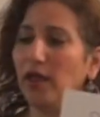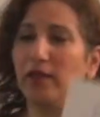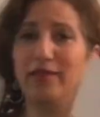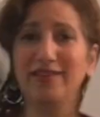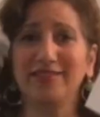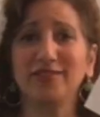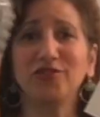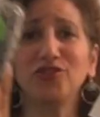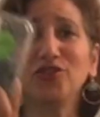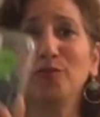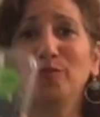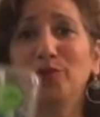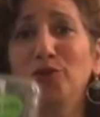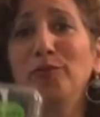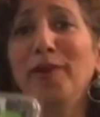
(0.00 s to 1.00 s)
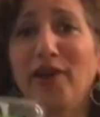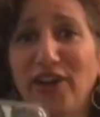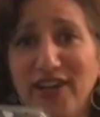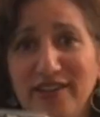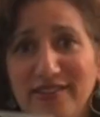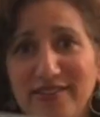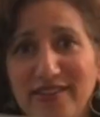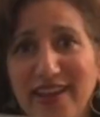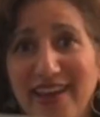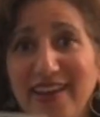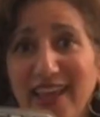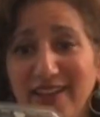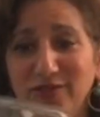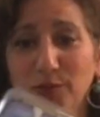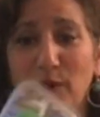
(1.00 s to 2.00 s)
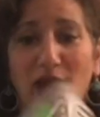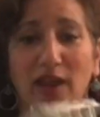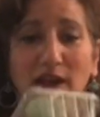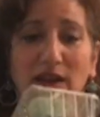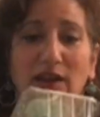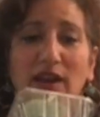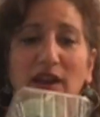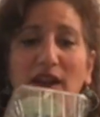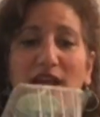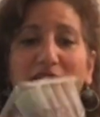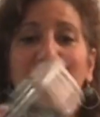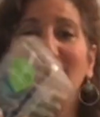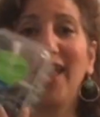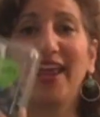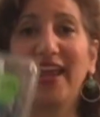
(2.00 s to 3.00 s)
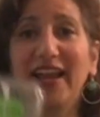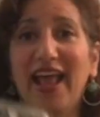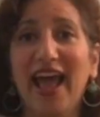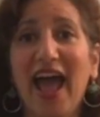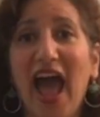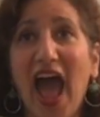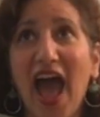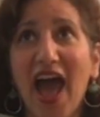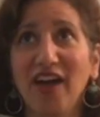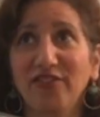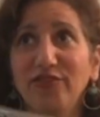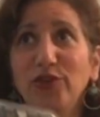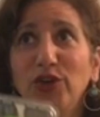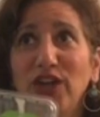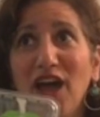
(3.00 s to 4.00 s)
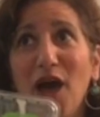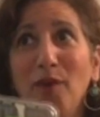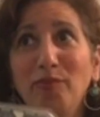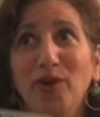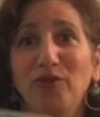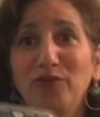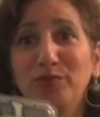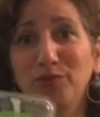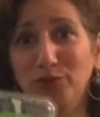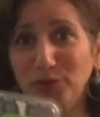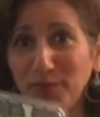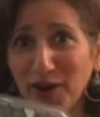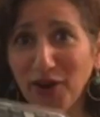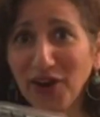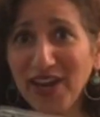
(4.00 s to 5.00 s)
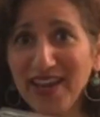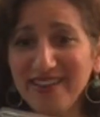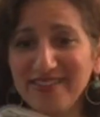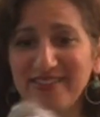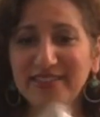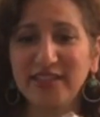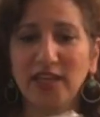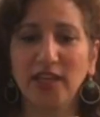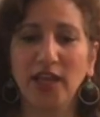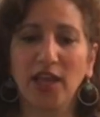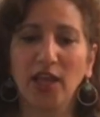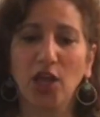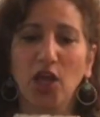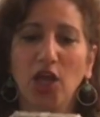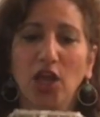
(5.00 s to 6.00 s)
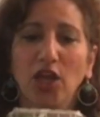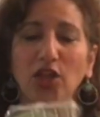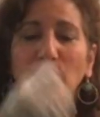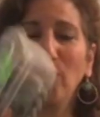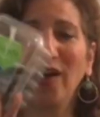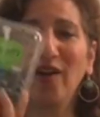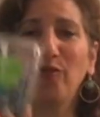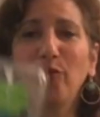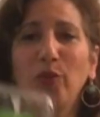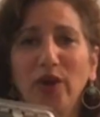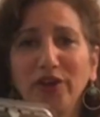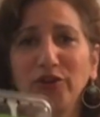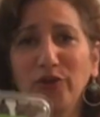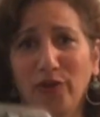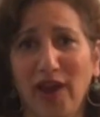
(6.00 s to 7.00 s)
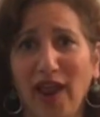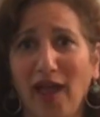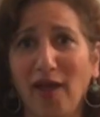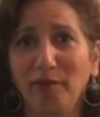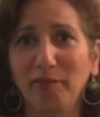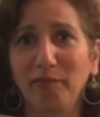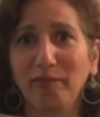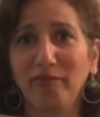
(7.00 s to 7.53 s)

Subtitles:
these are some blueberries. And guess what? In a half a cup of blueberries, you have 1 gram